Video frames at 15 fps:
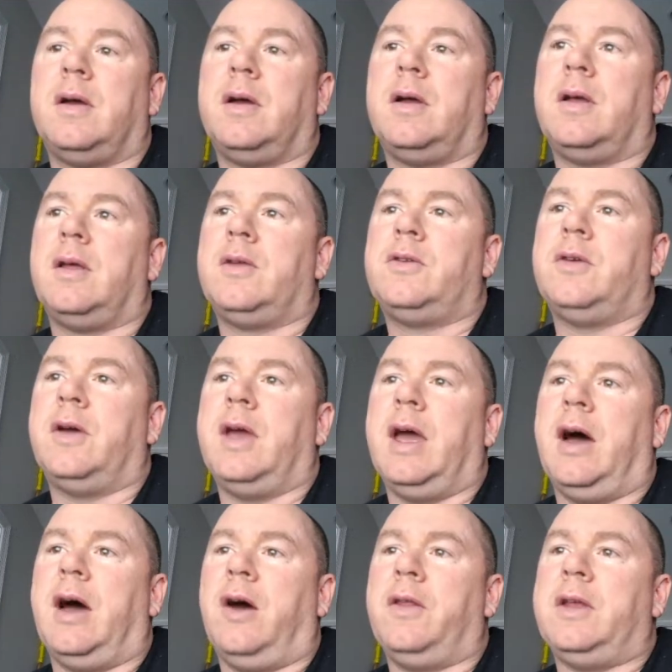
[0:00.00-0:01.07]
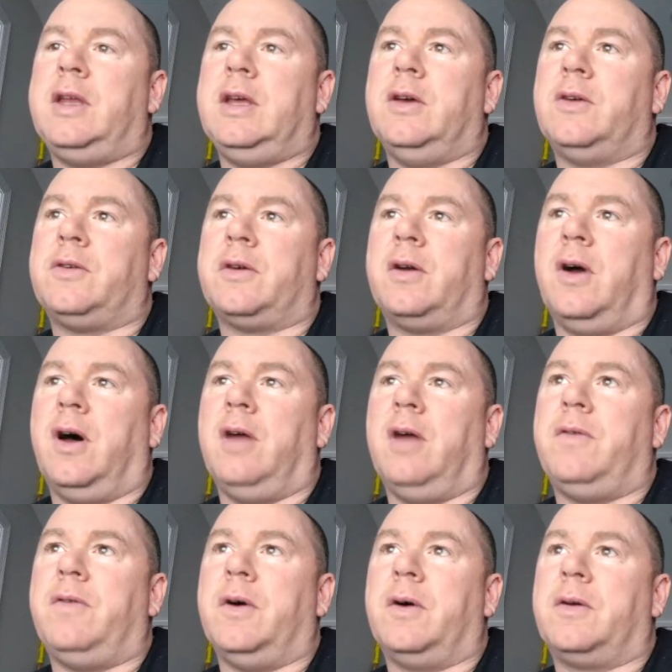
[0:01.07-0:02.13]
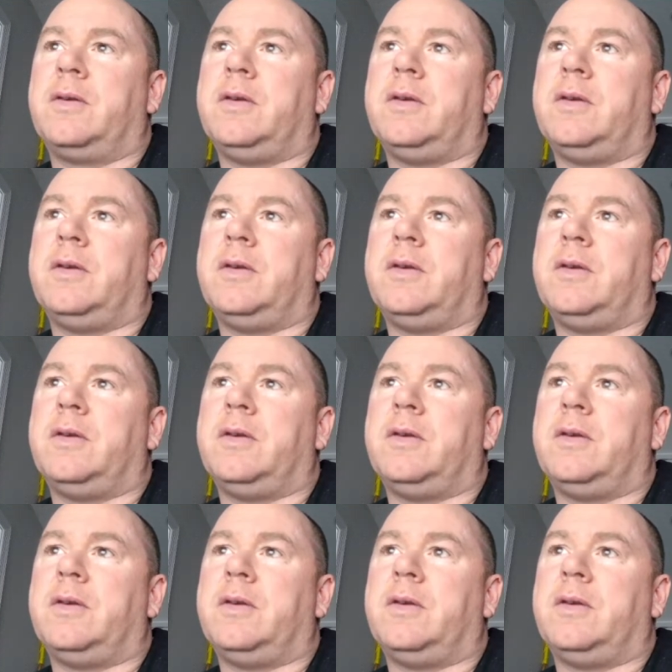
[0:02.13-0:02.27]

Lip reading: So yeah, all the deals are gone, folks.